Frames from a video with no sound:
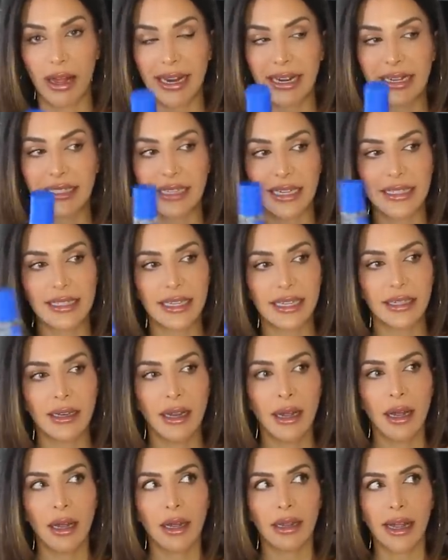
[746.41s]
And it
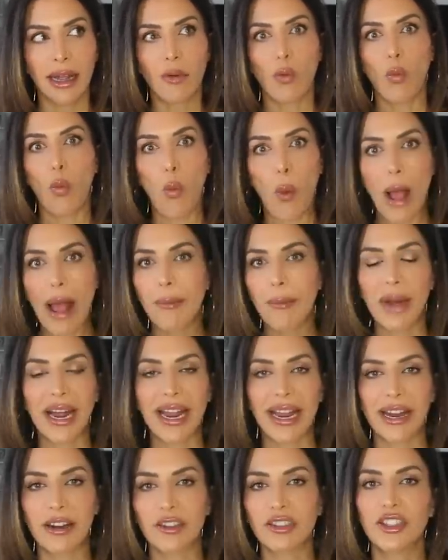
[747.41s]
doesn't like wet
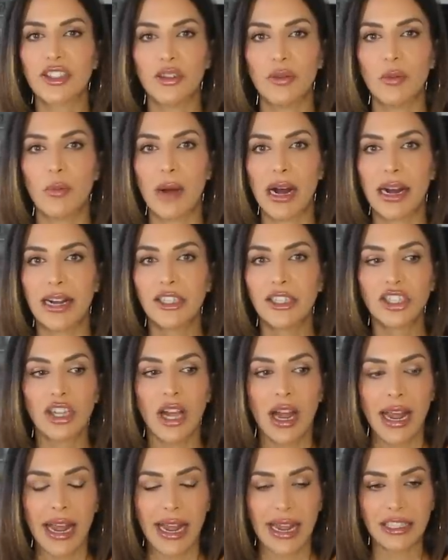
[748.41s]
my hair too much.